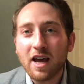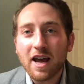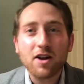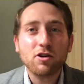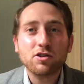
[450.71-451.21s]

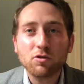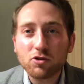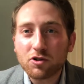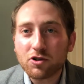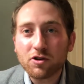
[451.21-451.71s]
in our
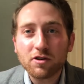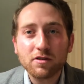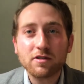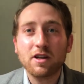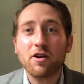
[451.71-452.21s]
social
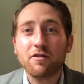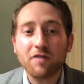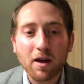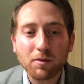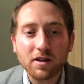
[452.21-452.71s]
circles, in our
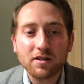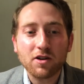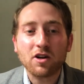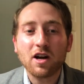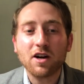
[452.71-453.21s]
families, in
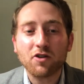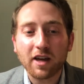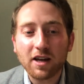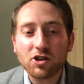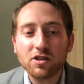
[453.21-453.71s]
our
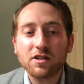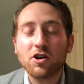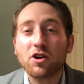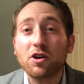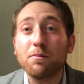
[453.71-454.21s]
congregations, in
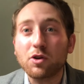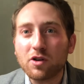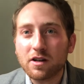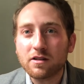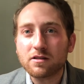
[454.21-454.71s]
our
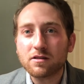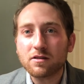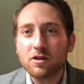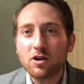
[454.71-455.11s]
communities.